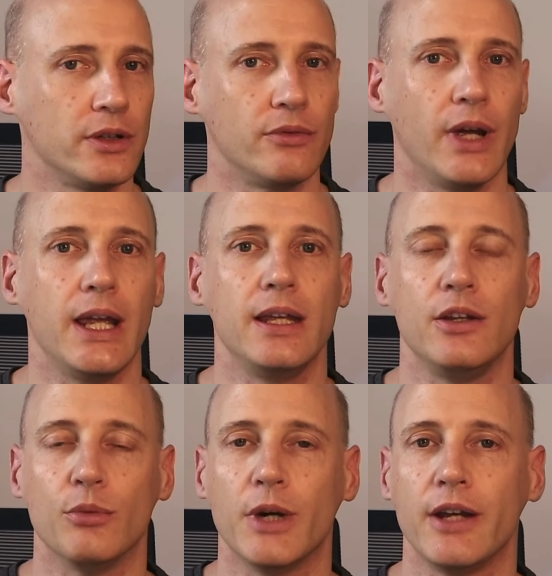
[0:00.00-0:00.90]
way,
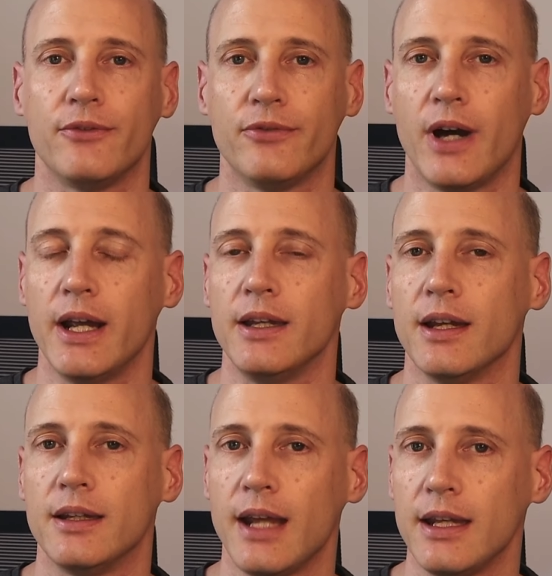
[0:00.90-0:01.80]
you might find a
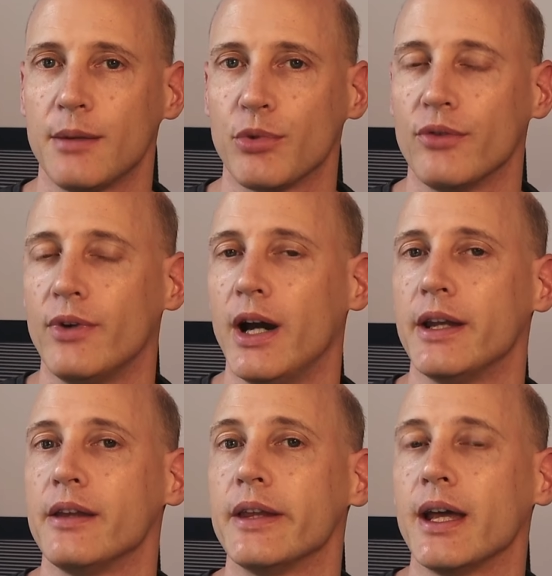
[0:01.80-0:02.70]
data
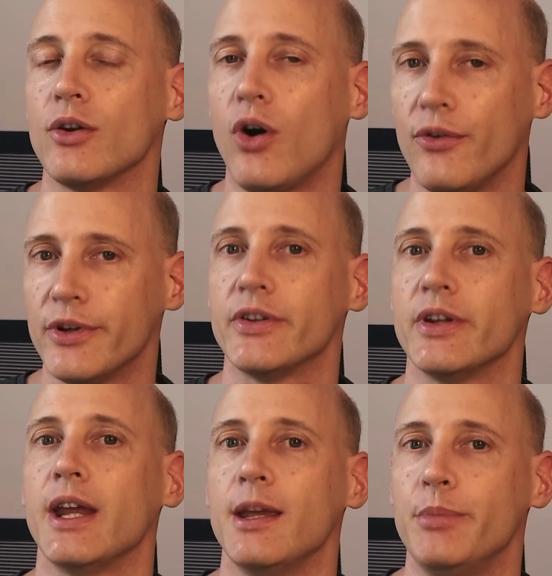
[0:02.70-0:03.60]
provider that offers
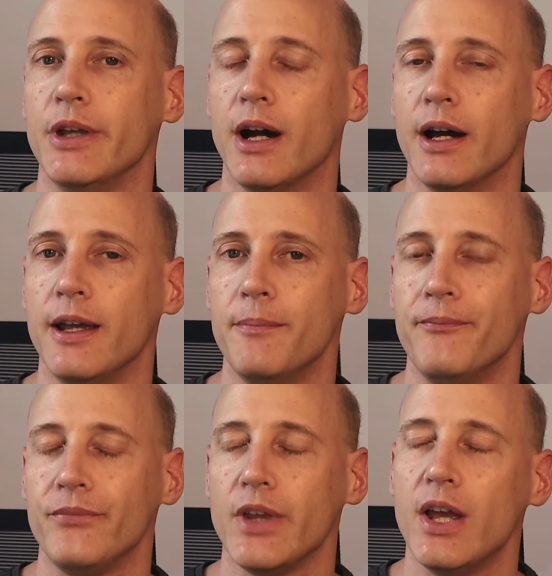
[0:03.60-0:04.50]
an API.
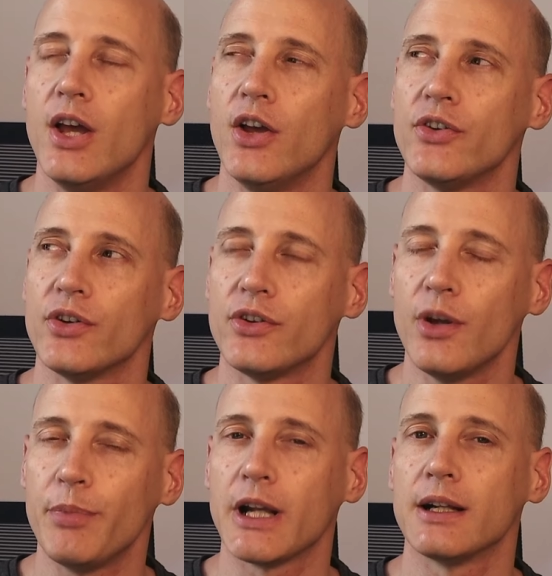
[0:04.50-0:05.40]
So
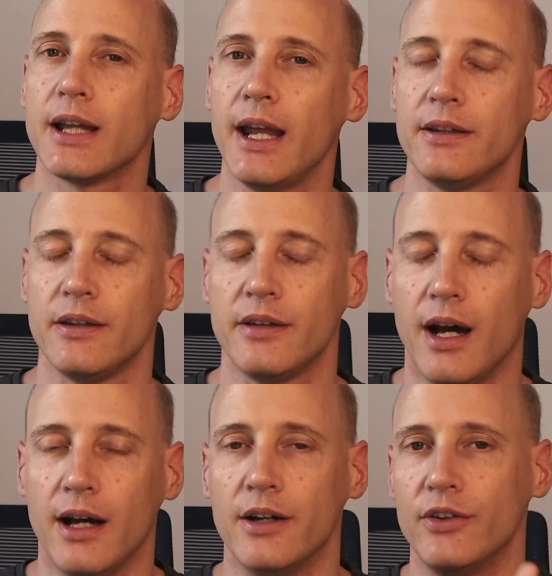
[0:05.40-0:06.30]
typical cases
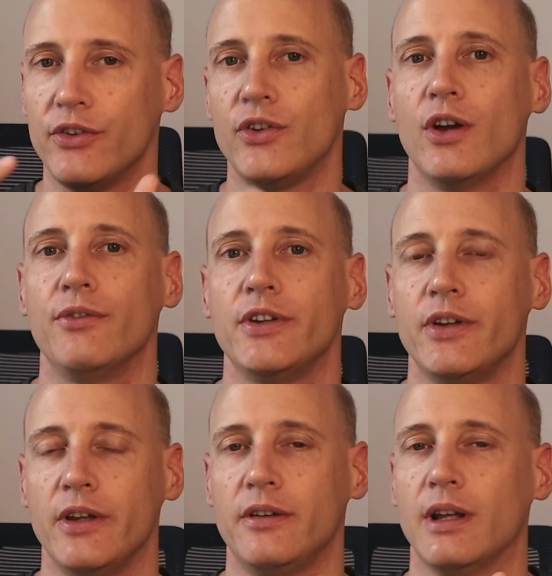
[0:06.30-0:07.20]
are
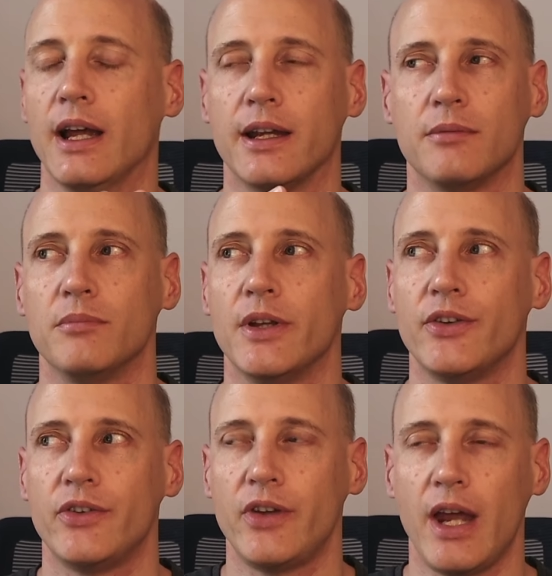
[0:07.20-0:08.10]
services like
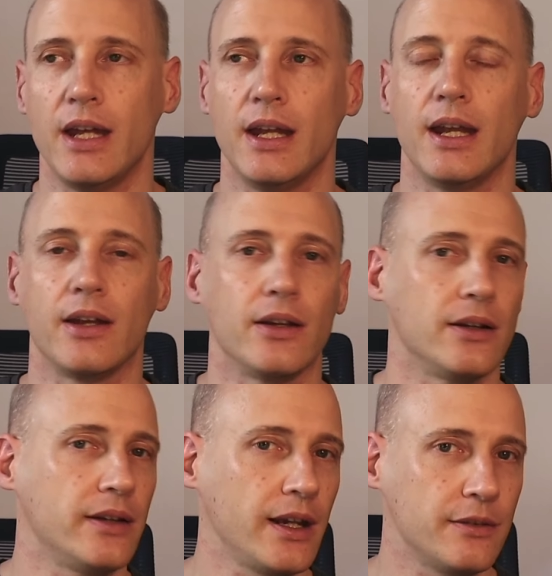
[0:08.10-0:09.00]
sending
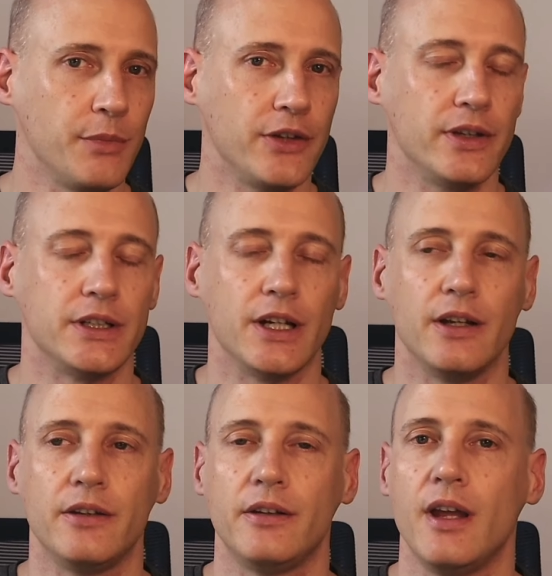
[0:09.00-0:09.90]
text
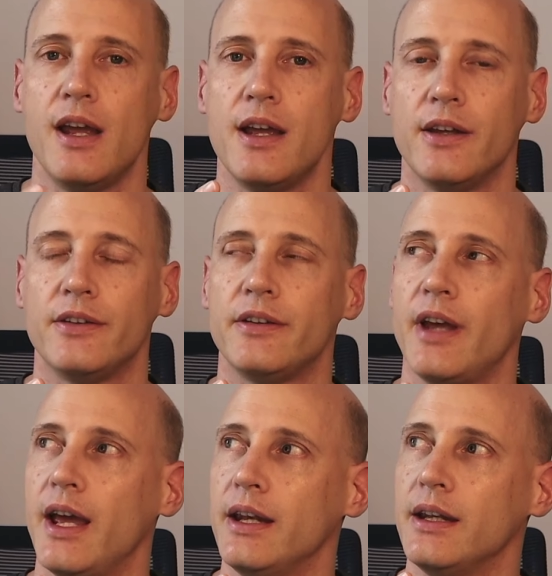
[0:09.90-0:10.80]
messages,
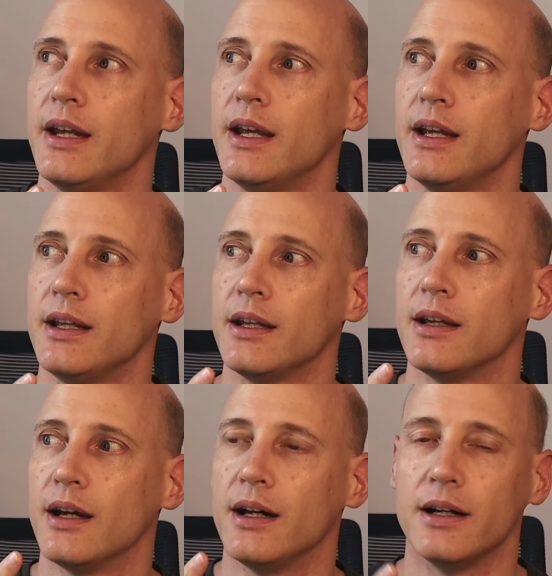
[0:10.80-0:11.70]

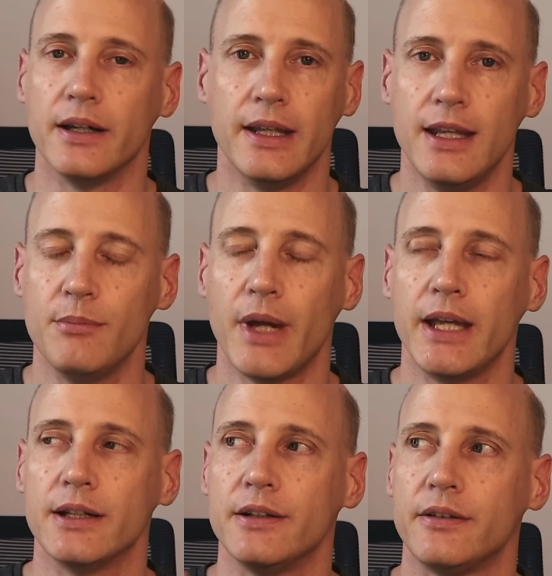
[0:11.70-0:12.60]
sending
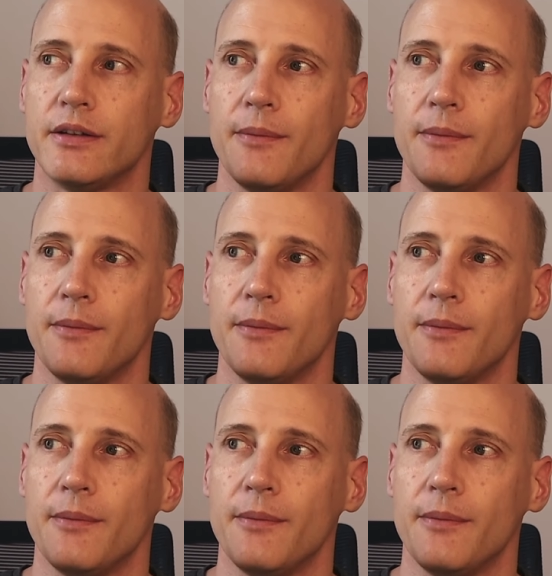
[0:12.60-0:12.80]
emails,